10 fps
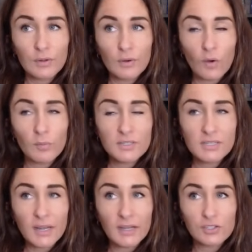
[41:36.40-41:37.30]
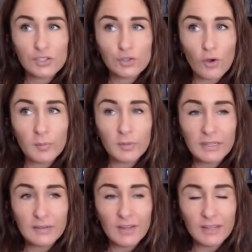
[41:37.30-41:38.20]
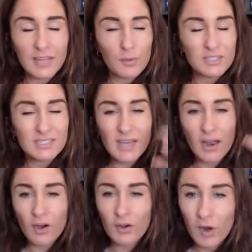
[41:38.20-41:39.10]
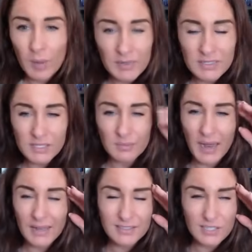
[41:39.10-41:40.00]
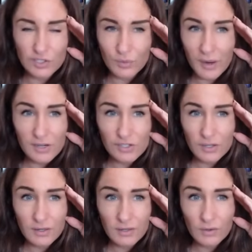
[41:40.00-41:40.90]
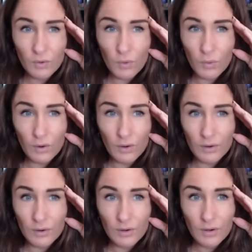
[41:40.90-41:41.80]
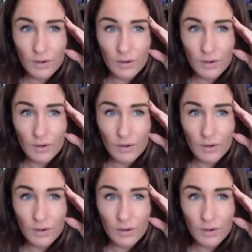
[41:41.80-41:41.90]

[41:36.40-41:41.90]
almost like Shawn believed that they would set her up in some bad situation or